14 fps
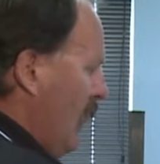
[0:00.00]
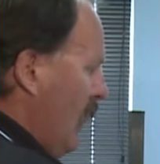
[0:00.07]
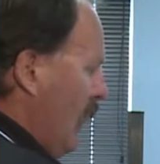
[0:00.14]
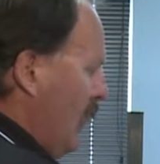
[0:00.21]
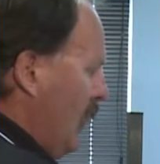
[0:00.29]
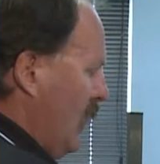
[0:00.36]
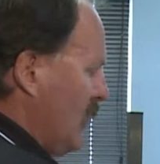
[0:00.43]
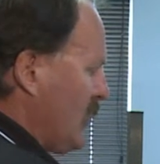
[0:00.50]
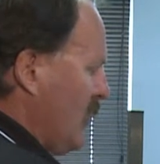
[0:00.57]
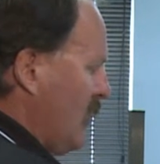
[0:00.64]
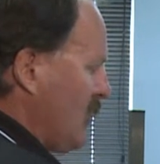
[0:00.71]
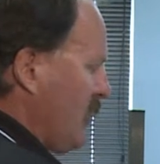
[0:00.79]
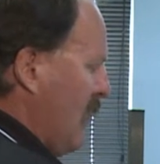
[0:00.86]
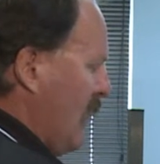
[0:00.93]
and then it
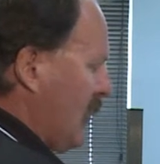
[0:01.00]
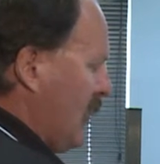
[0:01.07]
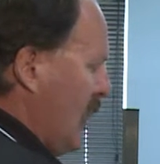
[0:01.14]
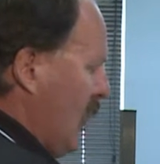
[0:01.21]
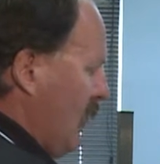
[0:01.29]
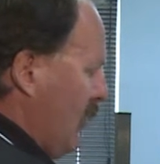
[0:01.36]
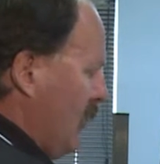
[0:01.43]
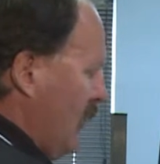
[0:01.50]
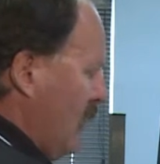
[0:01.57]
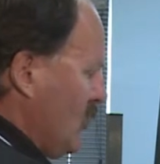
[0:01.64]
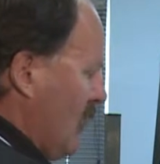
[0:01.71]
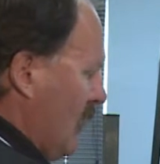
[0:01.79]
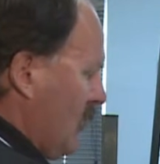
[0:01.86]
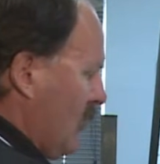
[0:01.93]
settles back down and the
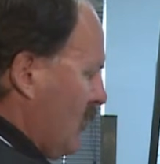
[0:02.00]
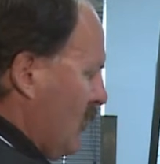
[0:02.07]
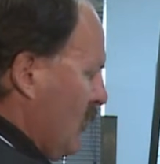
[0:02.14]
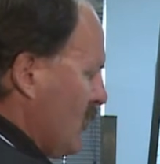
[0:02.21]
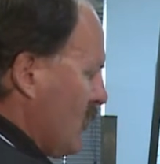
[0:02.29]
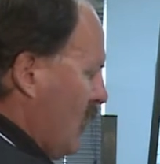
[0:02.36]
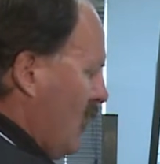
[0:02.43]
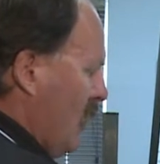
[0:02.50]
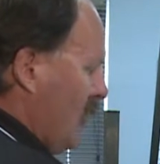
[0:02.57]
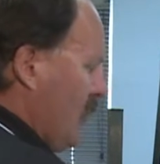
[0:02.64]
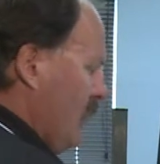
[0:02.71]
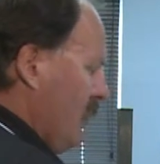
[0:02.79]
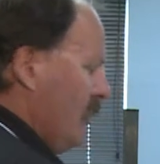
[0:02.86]
injector turns on